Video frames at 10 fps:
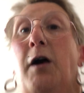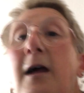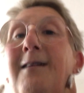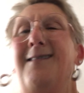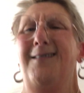
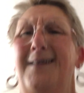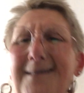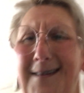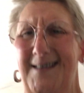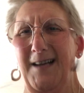
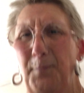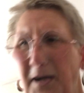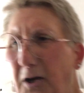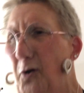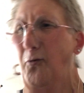as I'm going
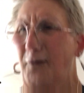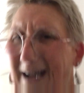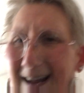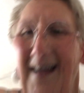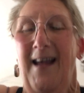to call
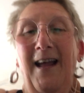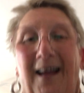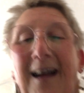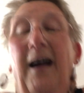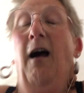it.
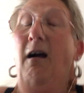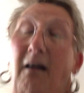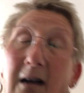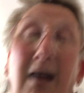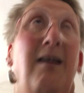
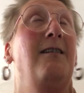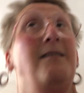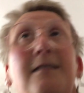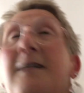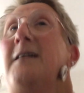Oh,
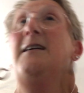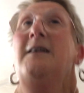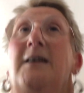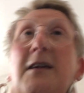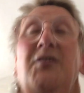
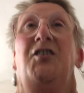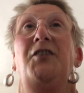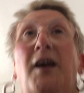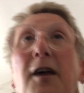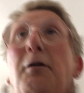do you
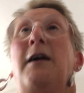know,